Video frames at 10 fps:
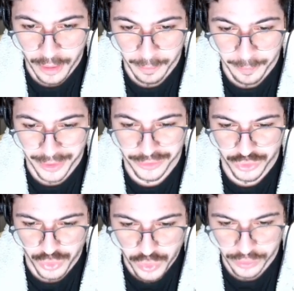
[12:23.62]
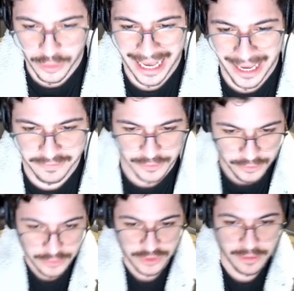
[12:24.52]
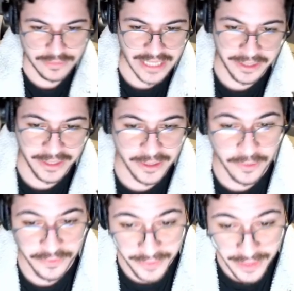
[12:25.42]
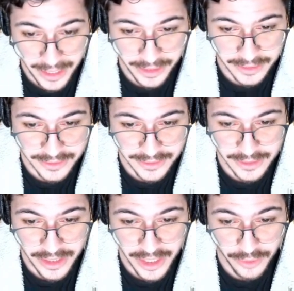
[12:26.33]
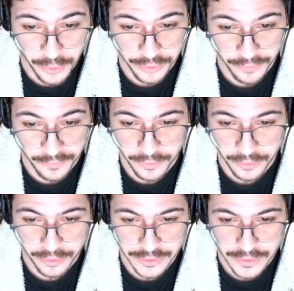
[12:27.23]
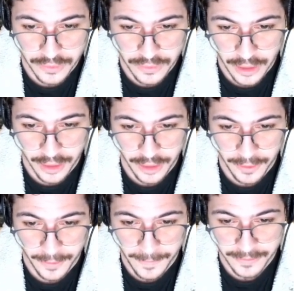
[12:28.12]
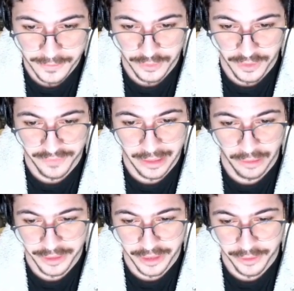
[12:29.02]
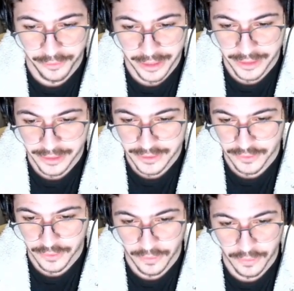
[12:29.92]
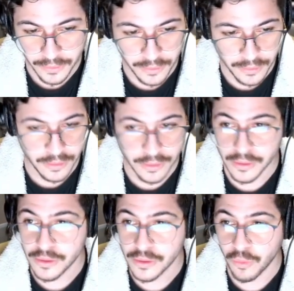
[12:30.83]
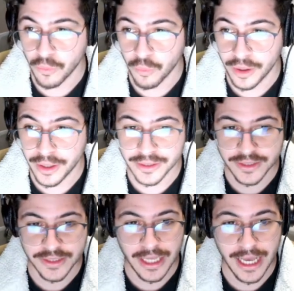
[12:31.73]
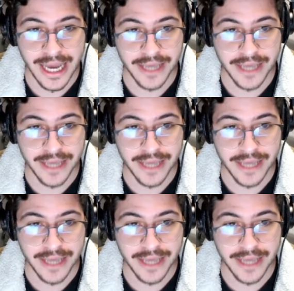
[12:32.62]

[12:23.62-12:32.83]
but you do have to do some technical things in order for you to develop in here, right? So once I